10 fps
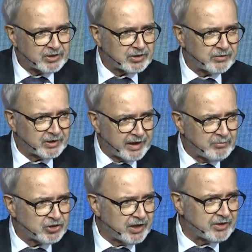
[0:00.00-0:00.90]
of a game
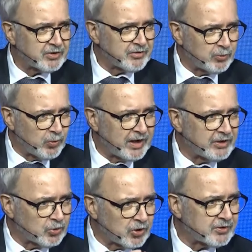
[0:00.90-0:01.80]
changer the way
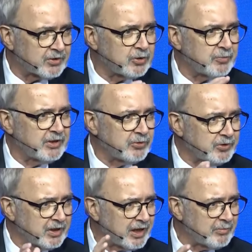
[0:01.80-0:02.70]
towards the European
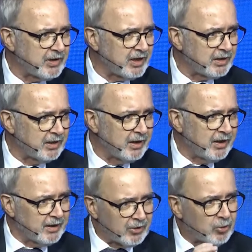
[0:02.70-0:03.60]
Union can be.
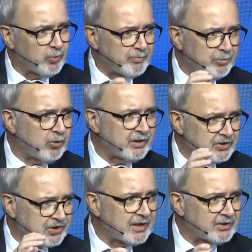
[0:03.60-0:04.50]
Look where Poland
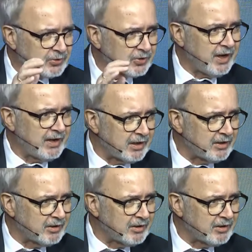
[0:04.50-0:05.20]
stands today.